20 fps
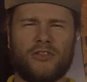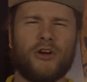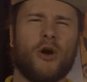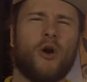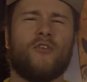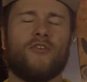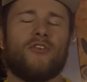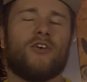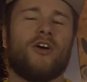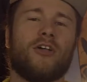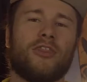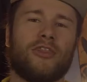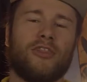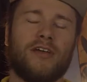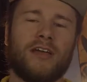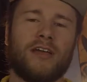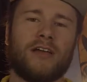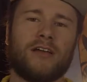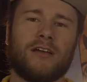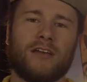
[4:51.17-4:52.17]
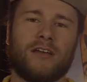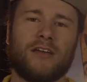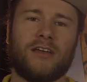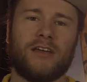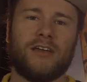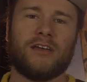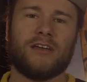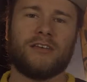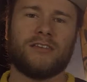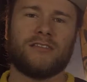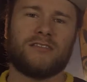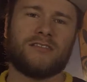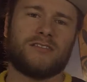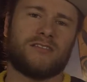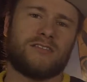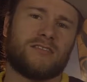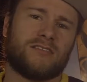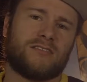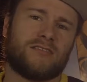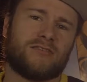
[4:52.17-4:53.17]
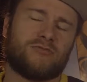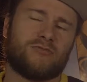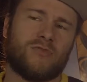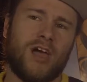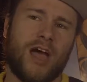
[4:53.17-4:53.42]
the overall thing is,